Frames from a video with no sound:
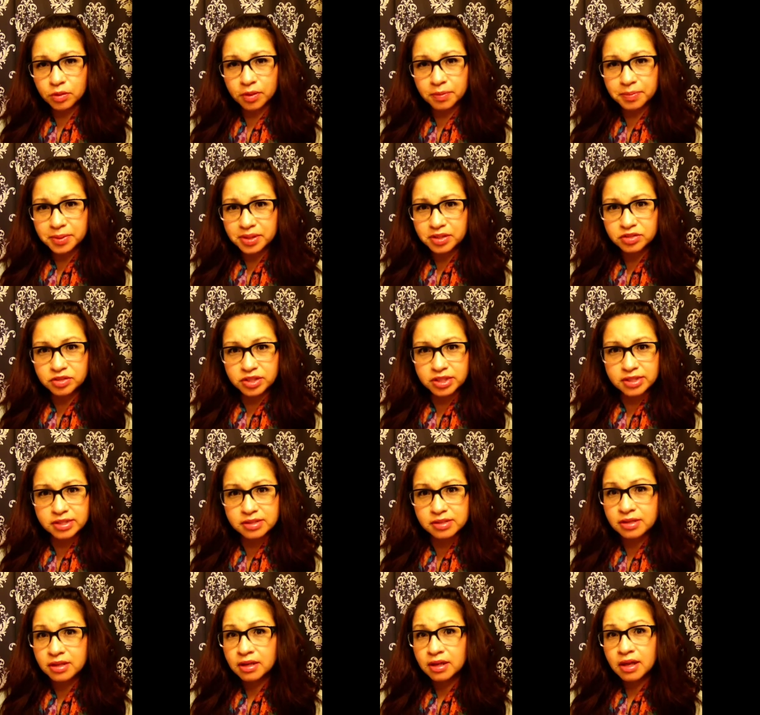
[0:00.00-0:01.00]
on
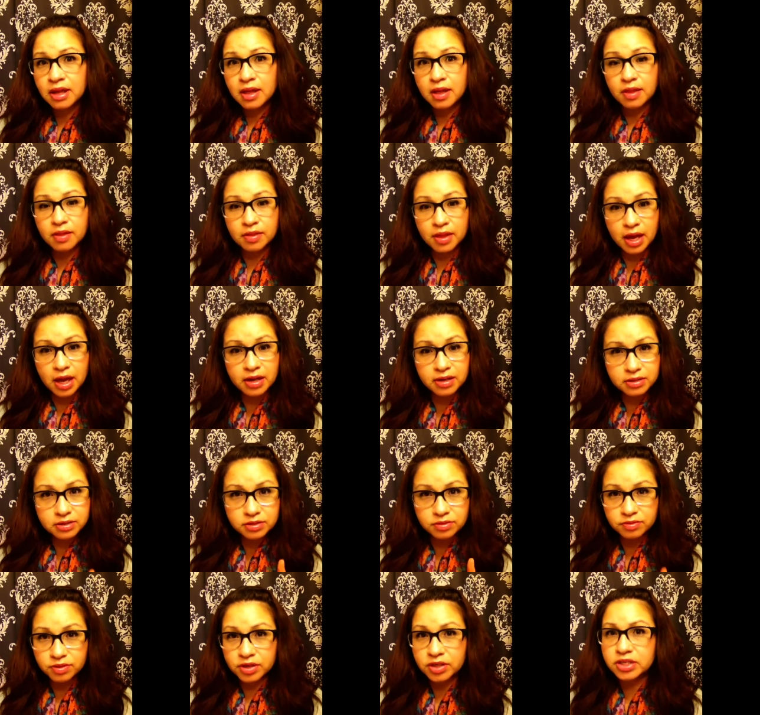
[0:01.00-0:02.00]
Pinterest. That is
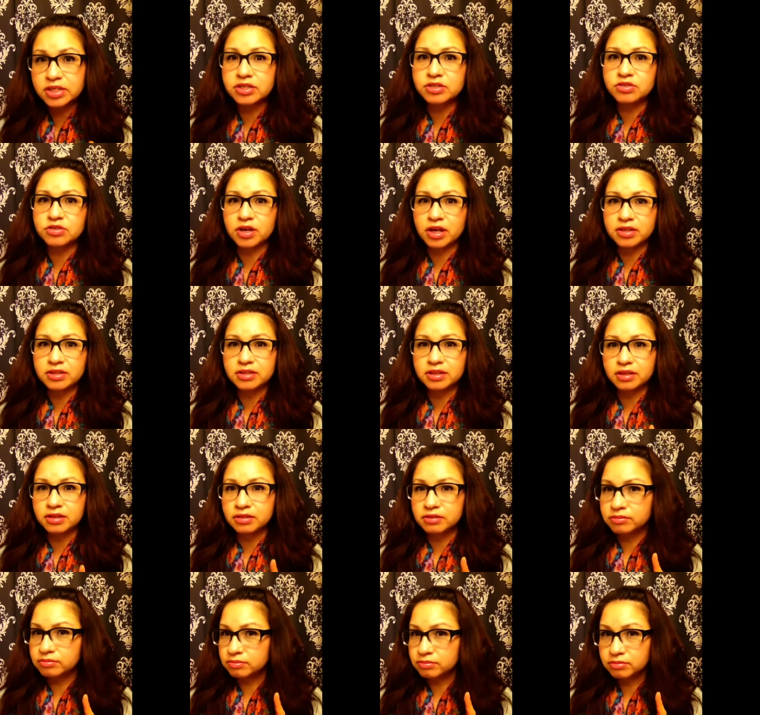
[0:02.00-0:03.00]
a very
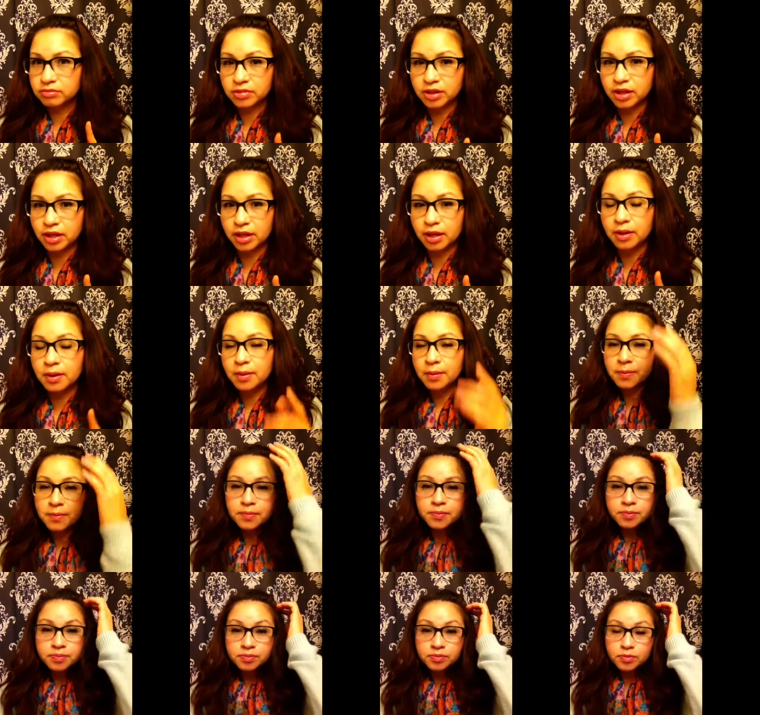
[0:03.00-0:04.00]
distracting thing.
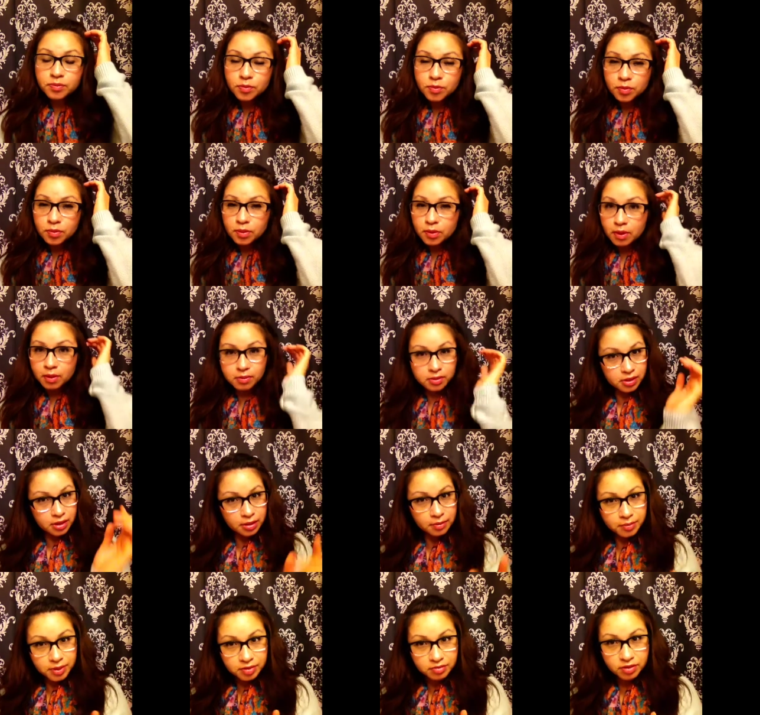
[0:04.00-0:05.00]
It
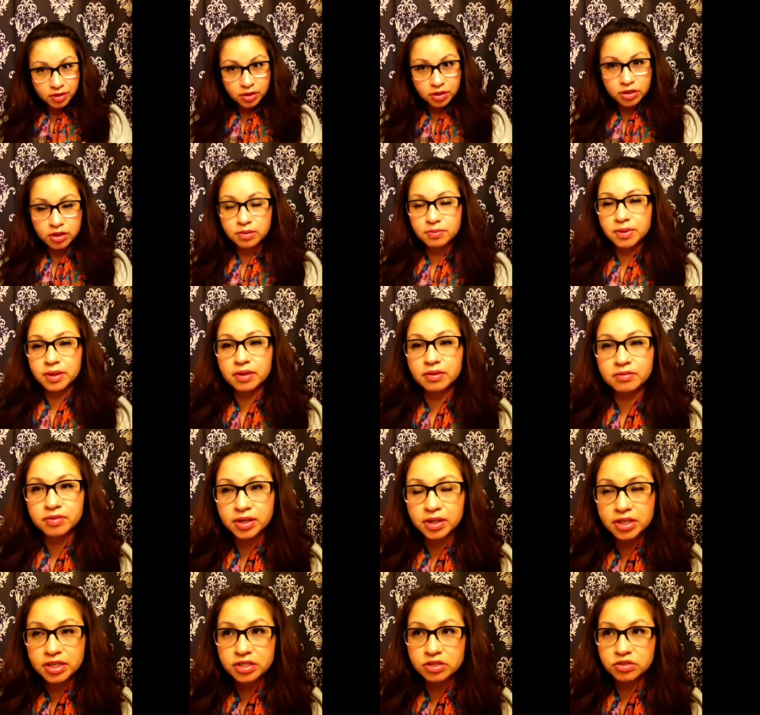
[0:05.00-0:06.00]
can be very good, but
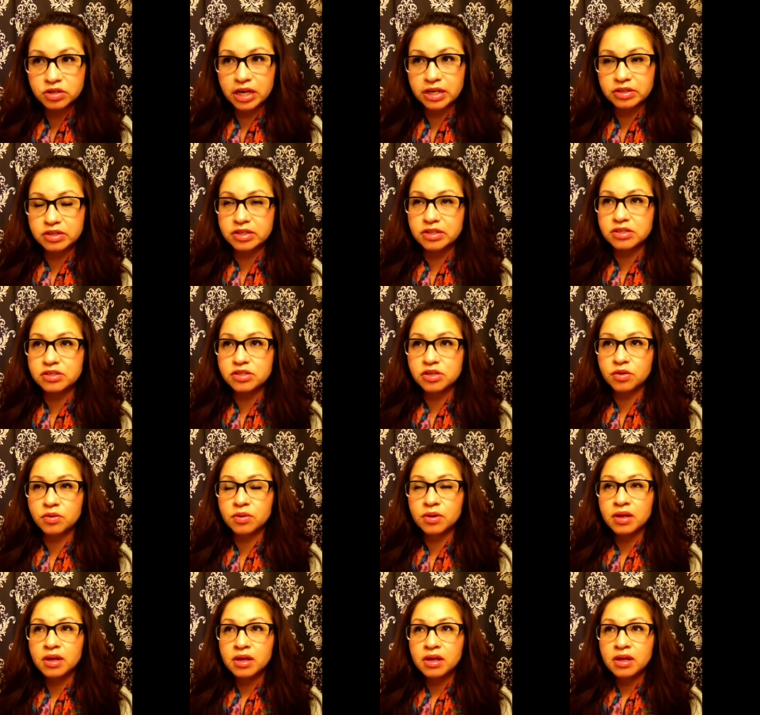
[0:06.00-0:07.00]
very distracting. So
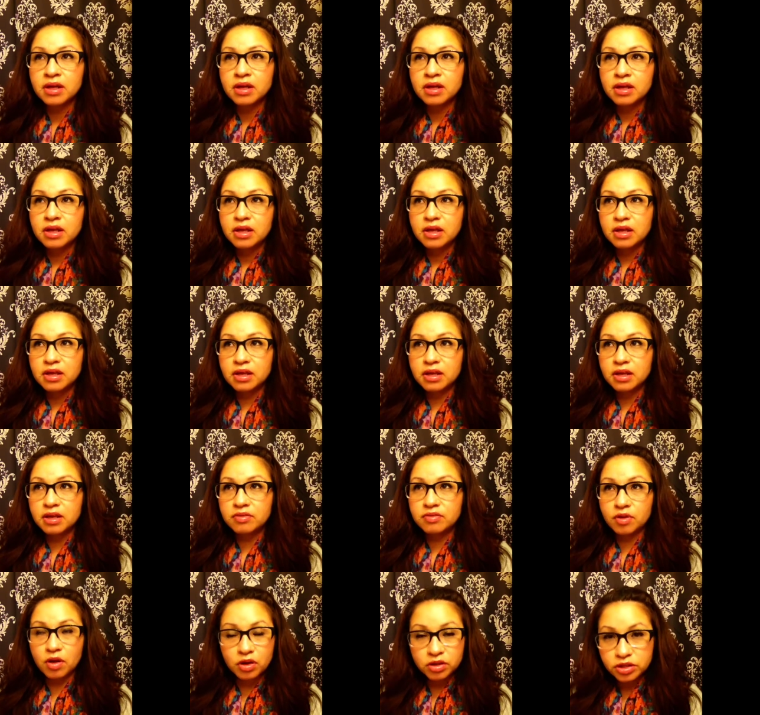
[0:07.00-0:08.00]

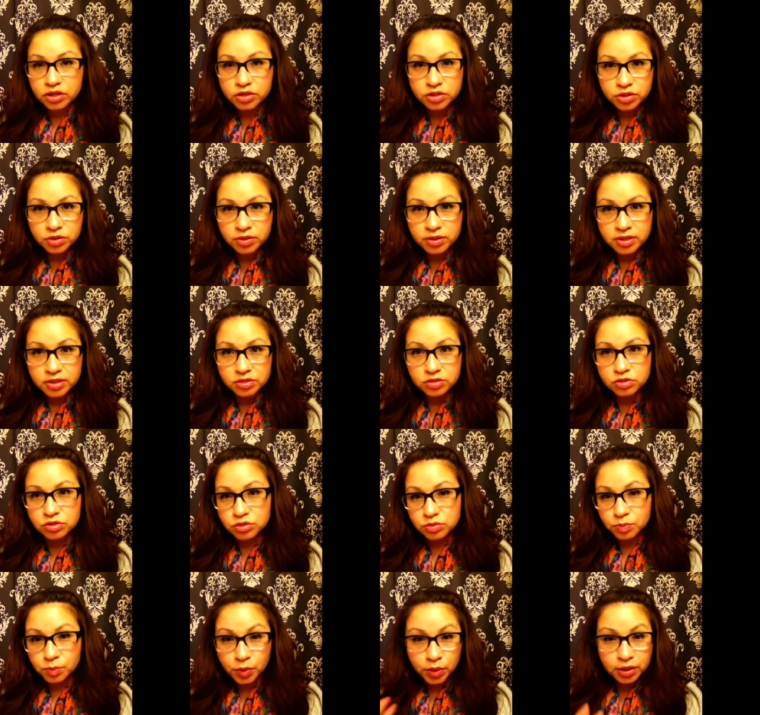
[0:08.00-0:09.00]
if all you're doing is
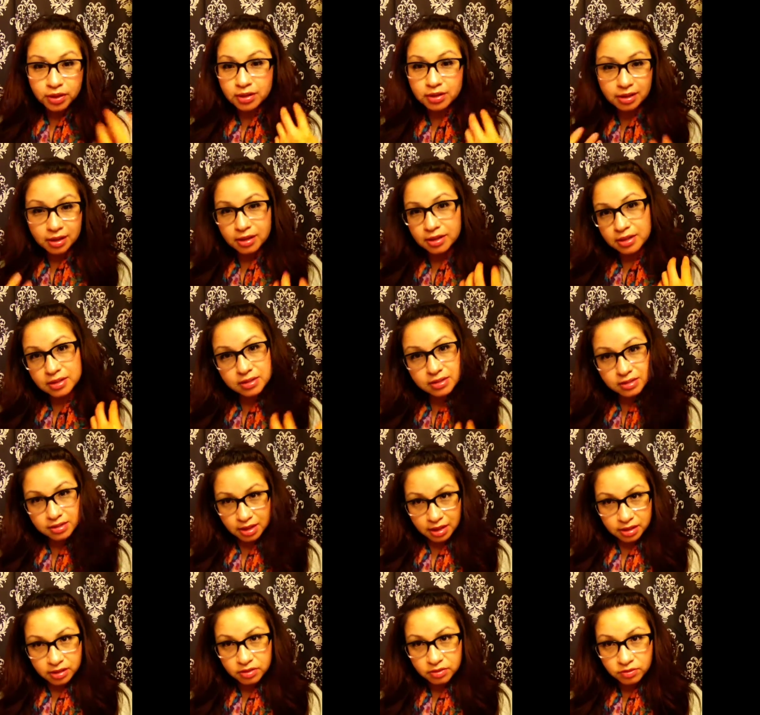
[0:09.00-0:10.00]
just putting that
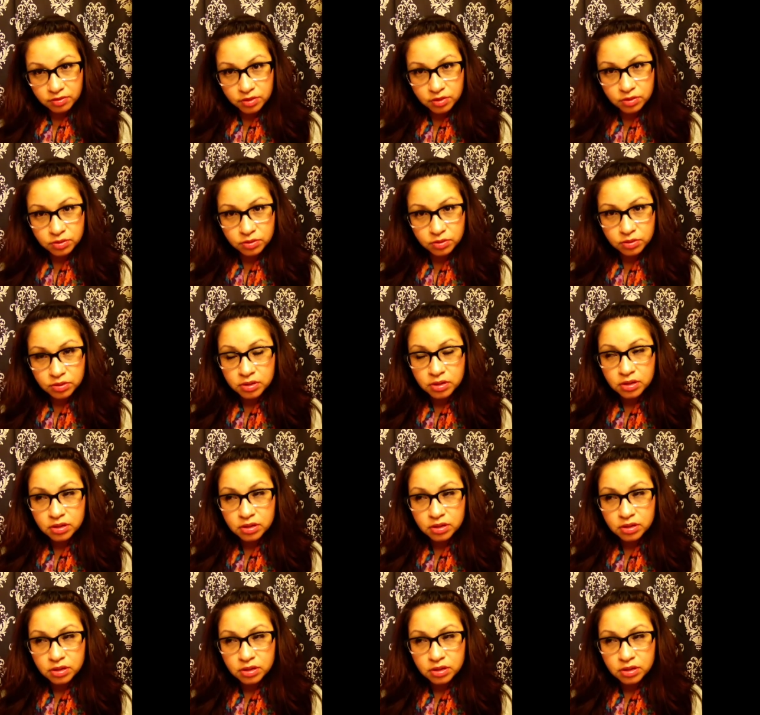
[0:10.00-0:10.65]
inside of you,